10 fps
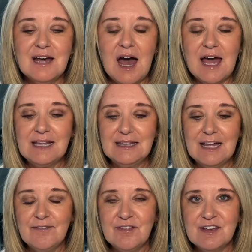I
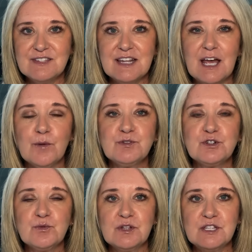love this. It helps to
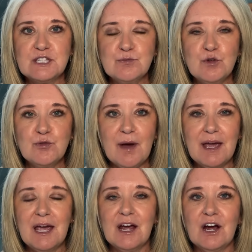really smooth my
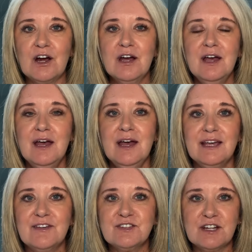hair,
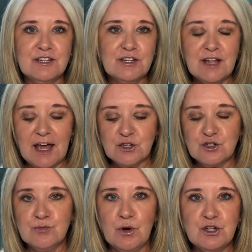gives it a little
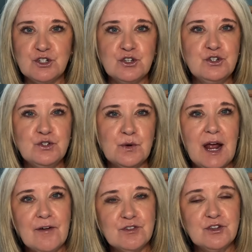extra moisture. You do it
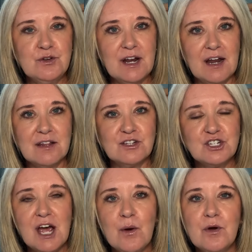after you get out of the
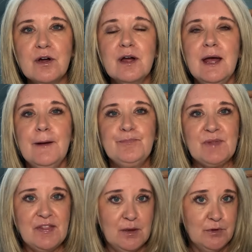shower
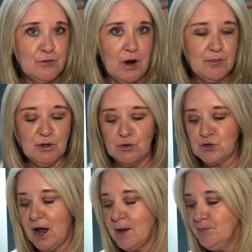and then before I blow
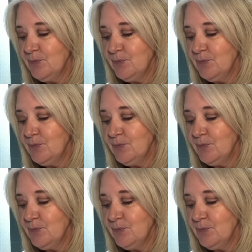dry.